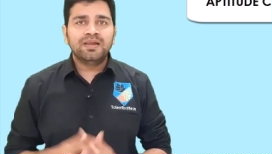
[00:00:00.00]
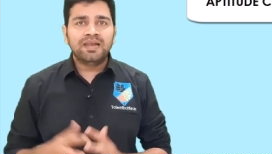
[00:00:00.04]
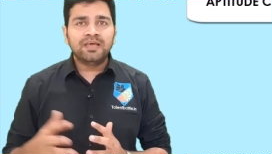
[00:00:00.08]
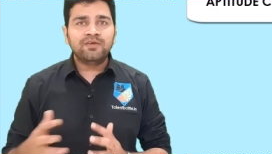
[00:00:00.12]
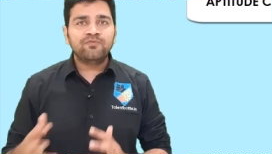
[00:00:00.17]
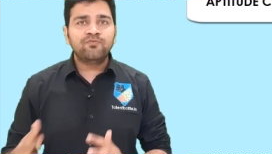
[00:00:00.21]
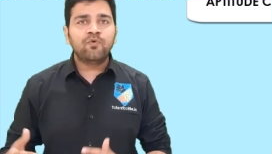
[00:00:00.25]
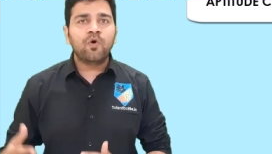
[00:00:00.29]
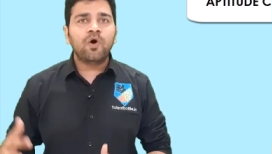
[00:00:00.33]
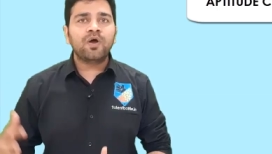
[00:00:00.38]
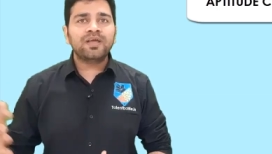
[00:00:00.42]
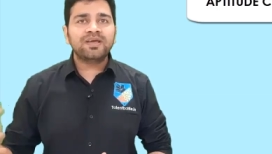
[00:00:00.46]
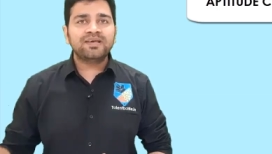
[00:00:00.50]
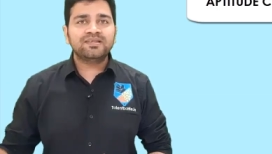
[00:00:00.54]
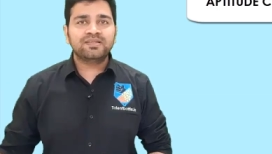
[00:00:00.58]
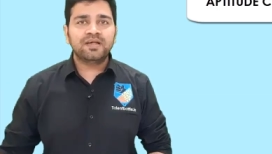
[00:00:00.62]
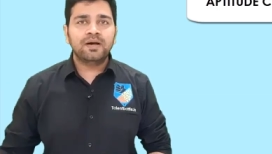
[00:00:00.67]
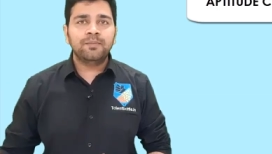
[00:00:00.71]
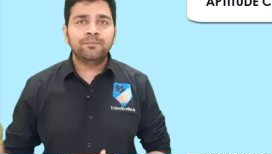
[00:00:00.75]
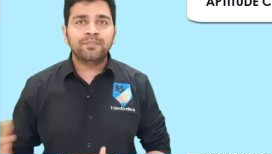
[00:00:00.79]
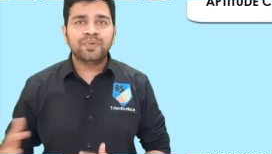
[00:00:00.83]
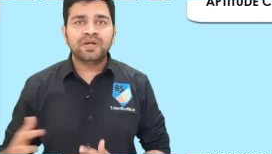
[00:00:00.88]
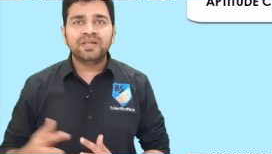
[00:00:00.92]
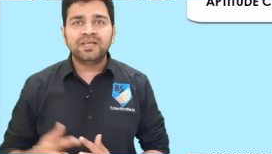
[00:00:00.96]
like for
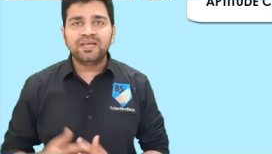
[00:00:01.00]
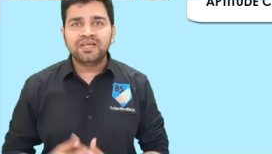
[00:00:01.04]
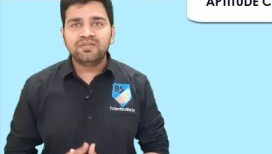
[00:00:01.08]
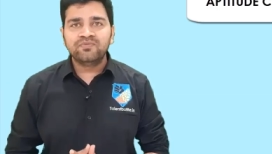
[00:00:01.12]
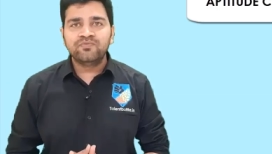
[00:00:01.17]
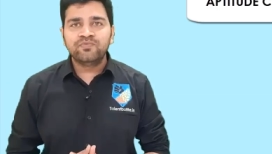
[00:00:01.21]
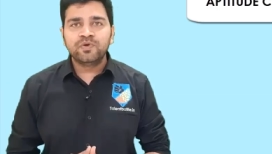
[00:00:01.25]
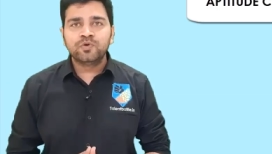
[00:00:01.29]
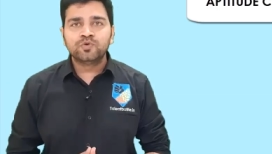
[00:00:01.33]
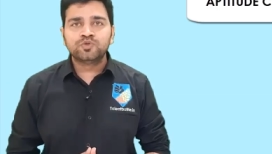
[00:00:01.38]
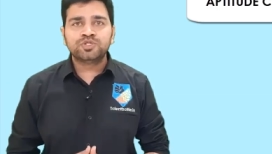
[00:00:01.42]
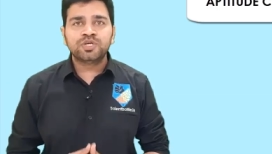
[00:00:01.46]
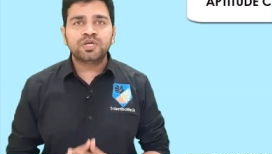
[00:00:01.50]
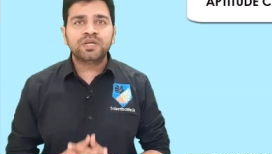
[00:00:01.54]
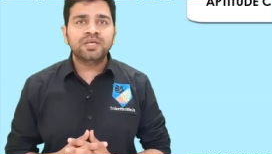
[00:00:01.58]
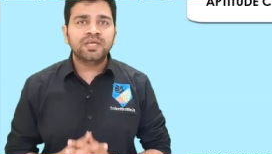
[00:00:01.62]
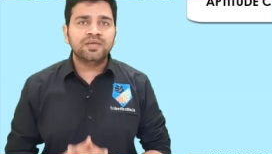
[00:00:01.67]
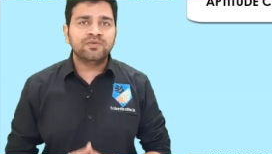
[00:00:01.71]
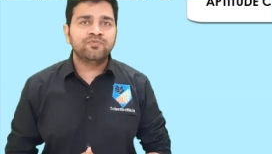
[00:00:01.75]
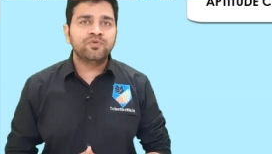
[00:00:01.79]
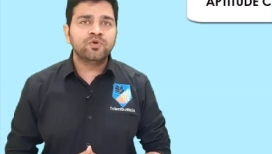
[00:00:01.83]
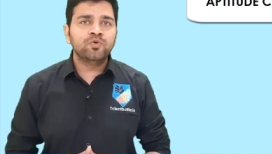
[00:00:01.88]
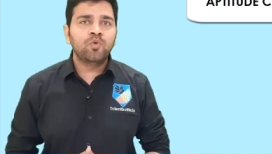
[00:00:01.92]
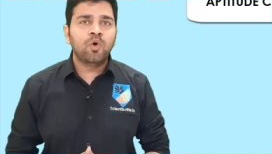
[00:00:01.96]
example, in future,
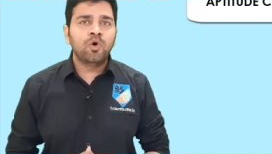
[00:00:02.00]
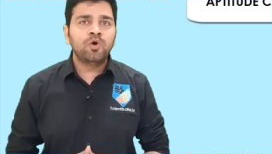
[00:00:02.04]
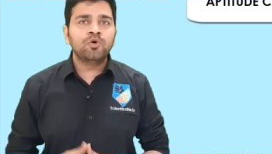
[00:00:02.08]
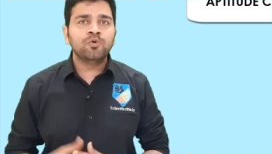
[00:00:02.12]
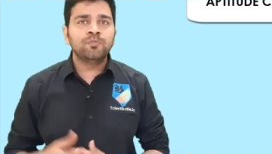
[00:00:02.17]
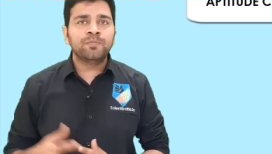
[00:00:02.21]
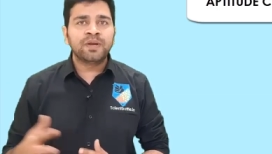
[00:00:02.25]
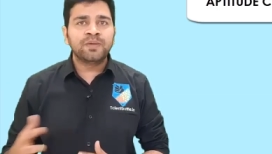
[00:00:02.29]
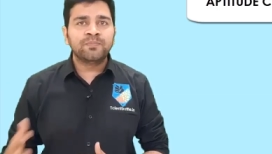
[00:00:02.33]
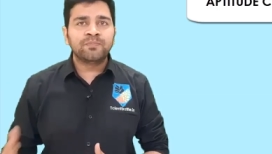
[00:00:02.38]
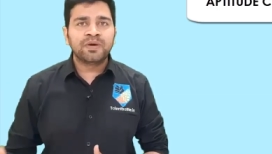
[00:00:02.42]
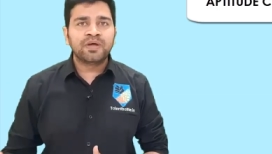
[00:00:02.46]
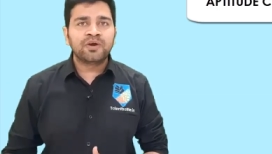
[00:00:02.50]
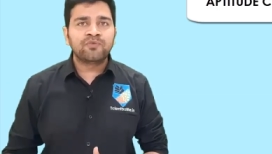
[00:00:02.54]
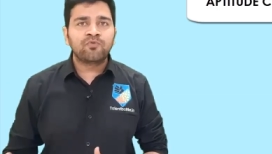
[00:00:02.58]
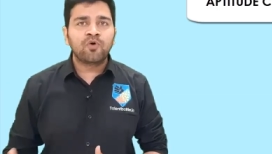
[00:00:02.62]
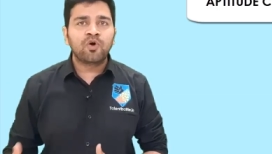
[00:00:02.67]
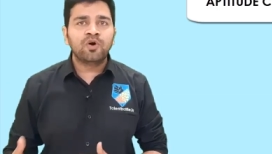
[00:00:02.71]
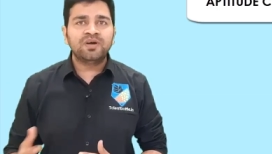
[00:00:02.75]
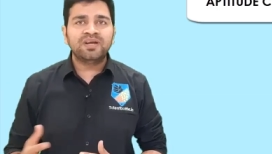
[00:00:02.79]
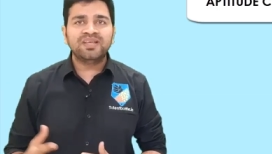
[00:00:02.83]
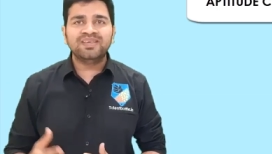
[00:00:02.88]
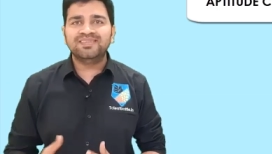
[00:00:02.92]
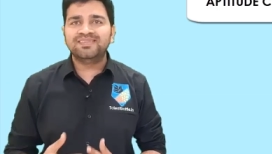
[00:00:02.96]
if you want to prepare
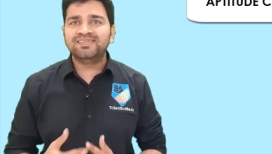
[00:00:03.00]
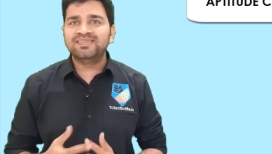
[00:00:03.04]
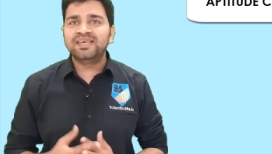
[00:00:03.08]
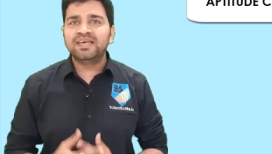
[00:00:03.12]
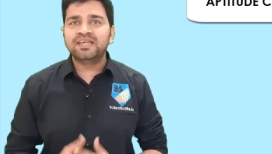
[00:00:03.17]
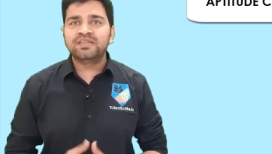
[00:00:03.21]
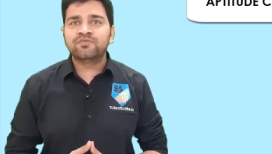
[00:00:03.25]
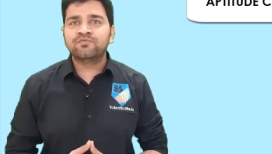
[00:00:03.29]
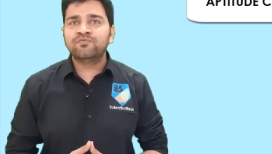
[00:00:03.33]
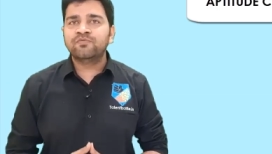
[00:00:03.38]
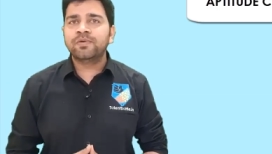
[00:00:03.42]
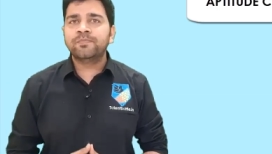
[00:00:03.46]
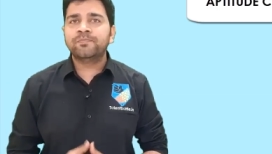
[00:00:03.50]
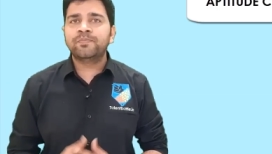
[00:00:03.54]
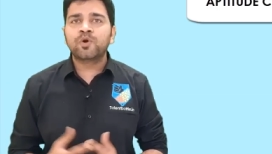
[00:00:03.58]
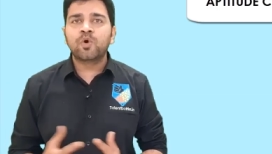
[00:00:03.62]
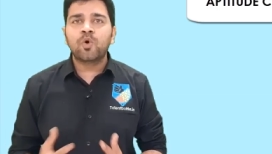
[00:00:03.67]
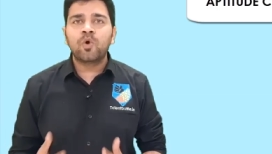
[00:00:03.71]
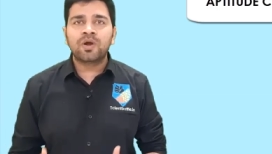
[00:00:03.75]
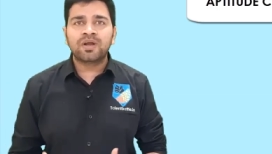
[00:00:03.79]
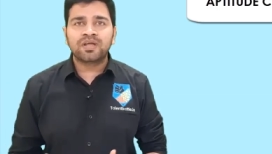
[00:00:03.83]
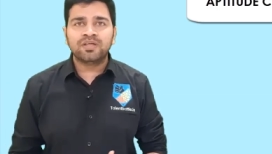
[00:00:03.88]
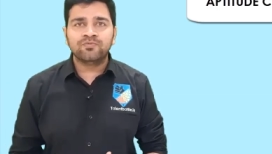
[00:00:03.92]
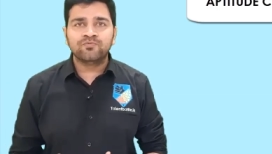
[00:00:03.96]
for TCS, Wipro
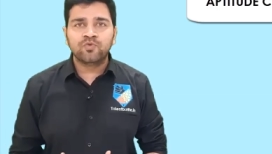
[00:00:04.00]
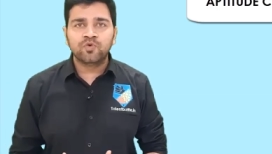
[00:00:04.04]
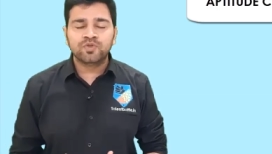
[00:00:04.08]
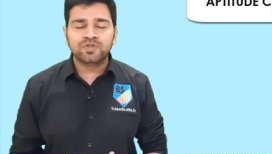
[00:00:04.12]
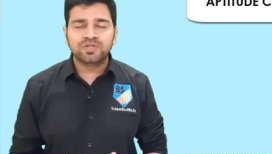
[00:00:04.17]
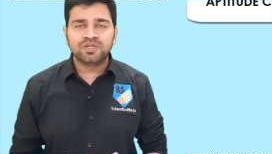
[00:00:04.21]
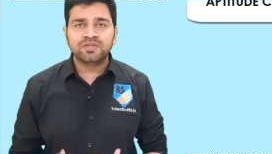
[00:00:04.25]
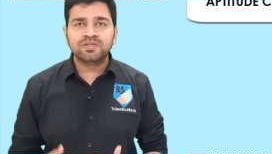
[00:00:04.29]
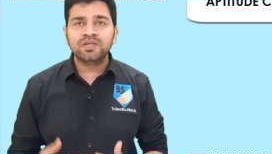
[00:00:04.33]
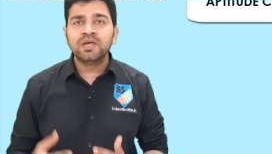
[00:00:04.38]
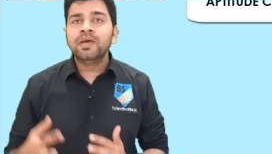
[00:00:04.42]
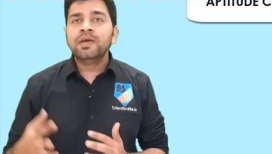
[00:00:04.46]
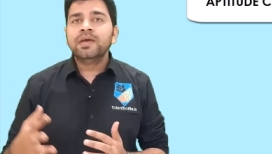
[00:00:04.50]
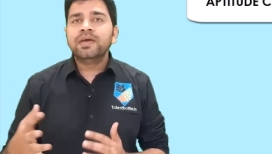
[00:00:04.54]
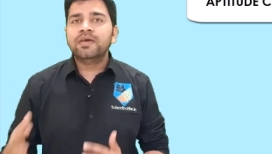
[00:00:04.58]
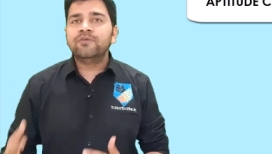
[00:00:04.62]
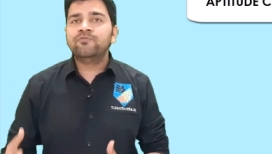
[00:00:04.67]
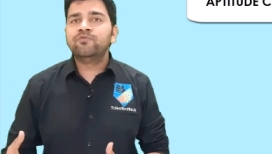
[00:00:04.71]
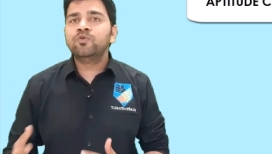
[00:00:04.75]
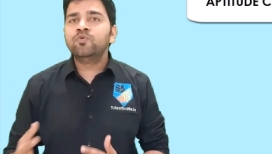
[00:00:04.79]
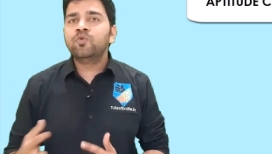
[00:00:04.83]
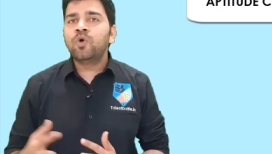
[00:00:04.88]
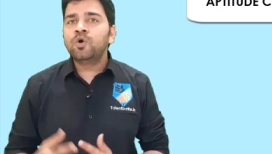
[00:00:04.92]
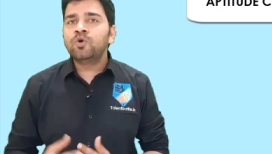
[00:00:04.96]
or Infosys,
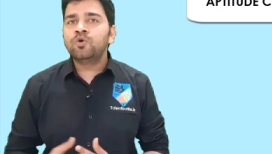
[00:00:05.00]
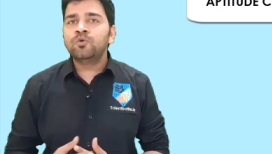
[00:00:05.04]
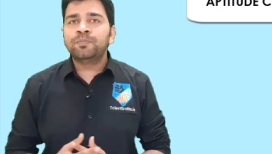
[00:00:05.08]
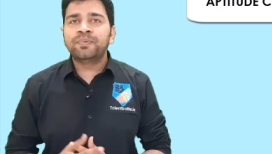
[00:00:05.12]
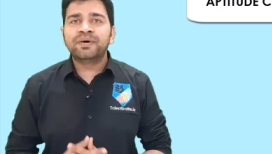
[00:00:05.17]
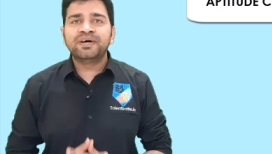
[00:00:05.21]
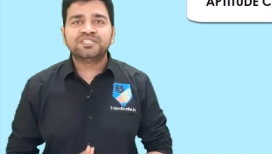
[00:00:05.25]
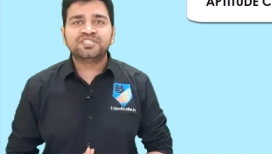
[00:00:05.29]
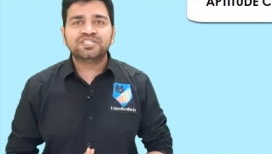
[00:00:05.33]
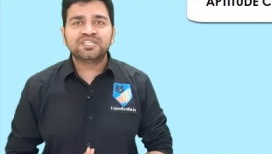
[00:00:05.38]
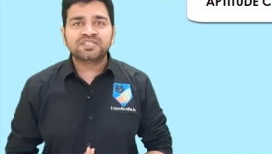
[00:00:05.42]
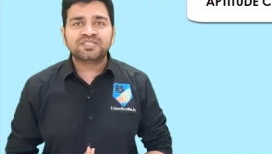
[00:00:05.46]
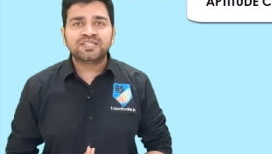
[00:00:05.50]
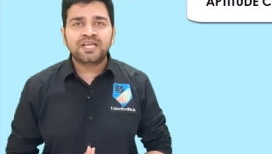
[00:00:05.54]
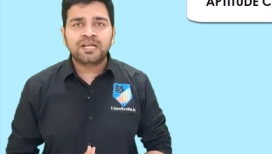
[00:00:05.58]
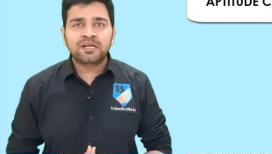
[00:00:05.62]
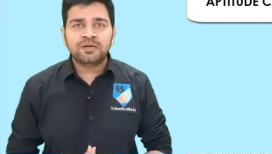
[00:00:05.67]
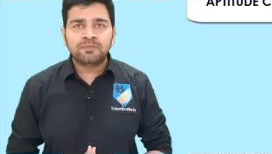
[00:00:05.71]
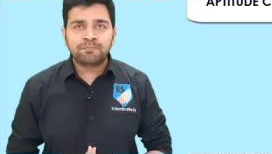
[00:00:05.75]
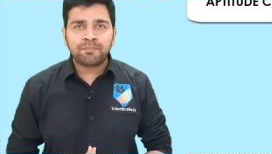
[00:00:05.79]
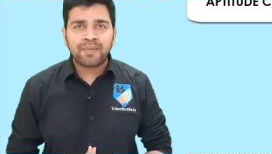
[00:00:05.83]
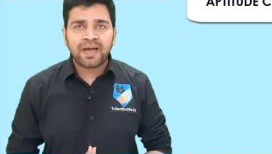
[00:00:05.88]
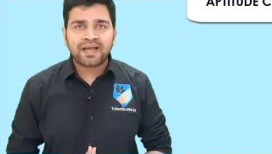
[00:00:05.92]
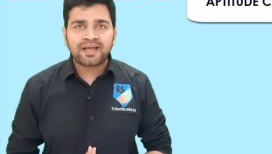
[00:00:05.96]
if you want to purchase
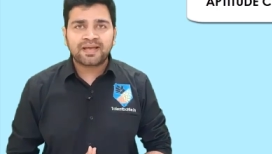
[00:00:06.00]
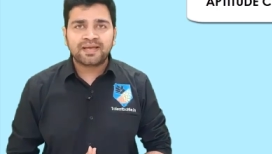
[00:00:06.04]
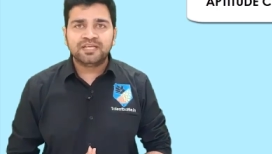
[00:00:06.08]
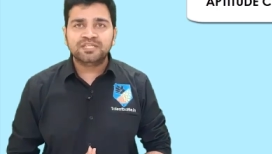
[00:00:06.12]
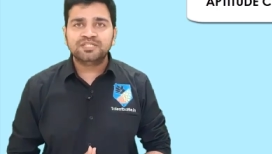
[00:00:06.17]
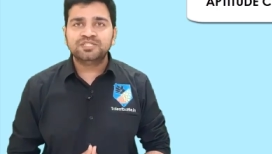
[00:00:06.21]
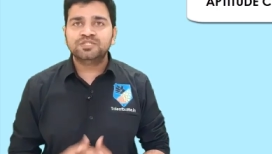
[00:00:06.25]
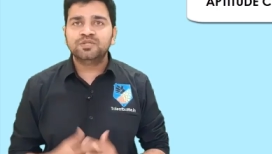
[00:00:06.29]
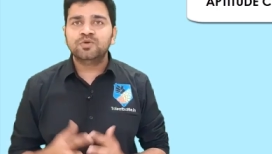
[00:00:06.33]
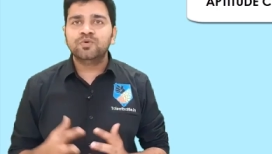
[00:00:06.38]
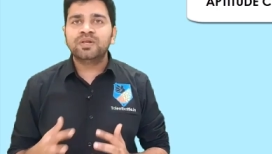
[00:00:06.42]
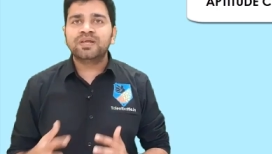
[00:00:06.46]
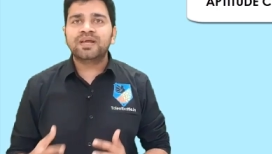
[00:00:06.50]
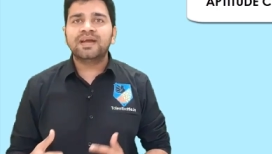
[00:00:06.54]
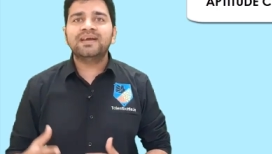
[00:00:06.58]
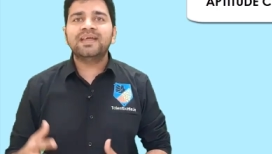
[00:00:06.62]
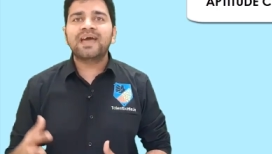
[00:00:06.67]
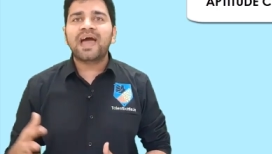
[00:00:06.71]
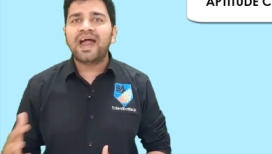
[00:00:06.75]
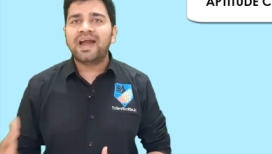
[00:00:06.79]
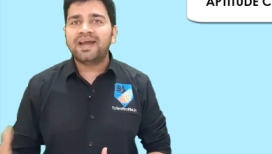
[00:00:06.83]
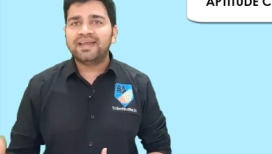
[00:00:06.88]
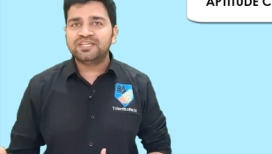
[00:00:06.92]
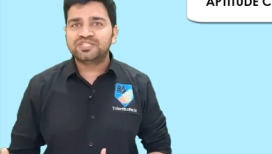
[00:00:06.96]
that package, you will
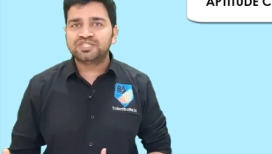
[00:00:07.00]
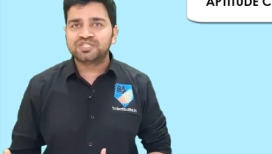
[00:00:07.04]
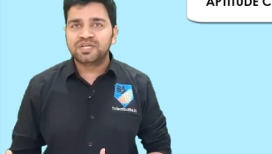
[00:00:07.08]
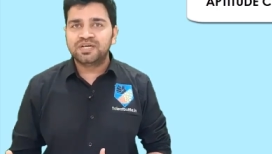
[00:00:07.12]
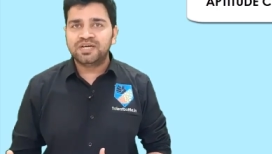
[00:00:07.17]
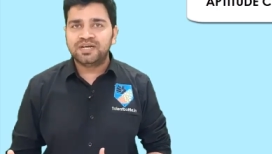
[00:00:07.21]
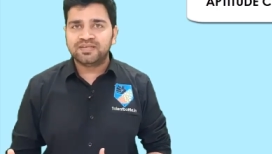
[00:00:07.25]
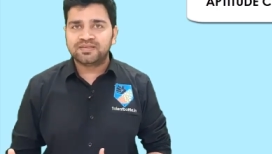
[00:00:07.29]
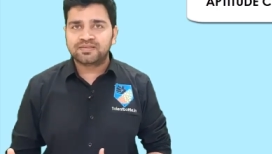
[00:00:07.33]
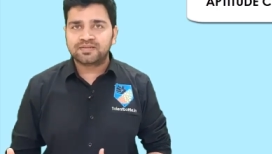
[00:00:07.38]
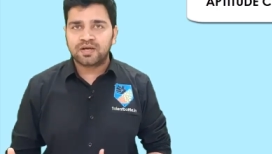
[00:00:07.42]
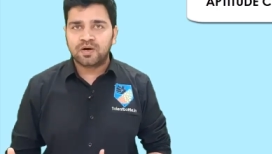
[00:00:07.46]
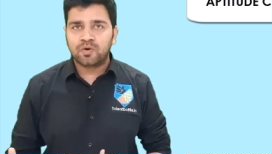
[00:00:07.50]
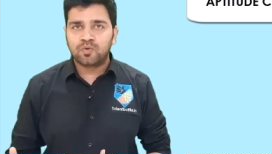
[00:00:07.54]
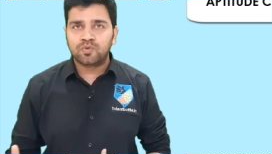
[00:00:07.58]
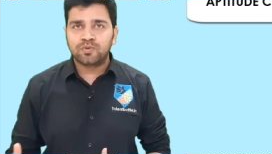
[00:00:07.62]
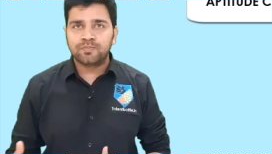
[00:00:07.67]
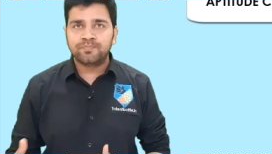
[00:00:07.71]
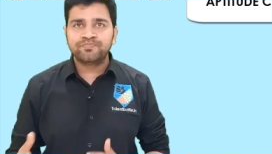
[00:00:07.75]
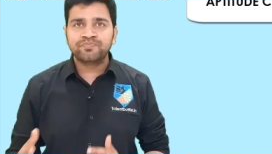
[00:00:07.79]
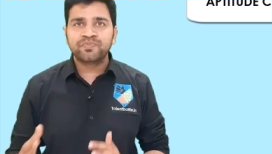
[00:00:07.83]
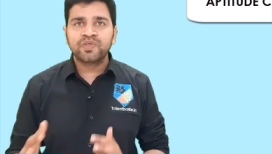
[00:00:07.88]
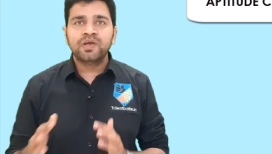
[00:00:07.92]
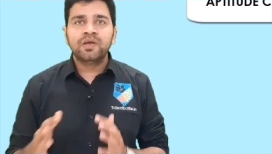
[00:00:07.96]
get additional
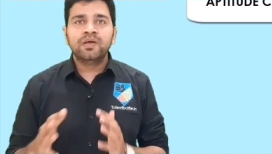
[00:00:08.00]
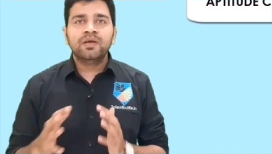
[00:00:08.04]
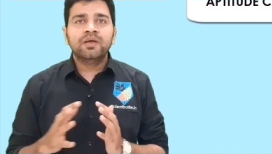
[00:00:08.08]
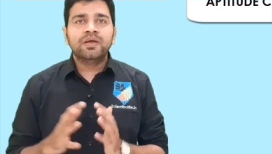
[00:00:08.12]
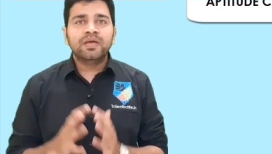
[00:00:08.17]
discount.